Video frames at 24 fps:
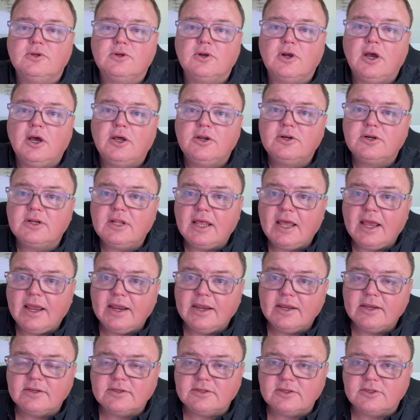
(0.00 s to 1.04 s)

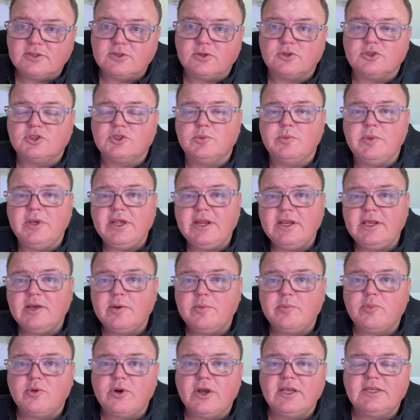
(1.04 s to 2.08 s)
underlying social media
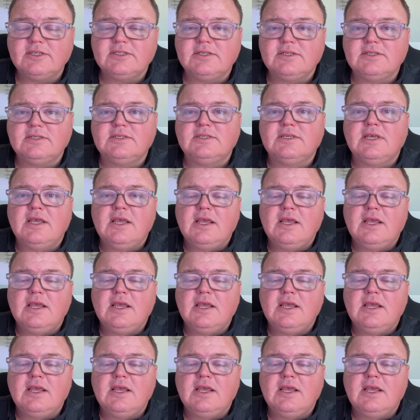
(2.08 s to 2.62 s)
presence,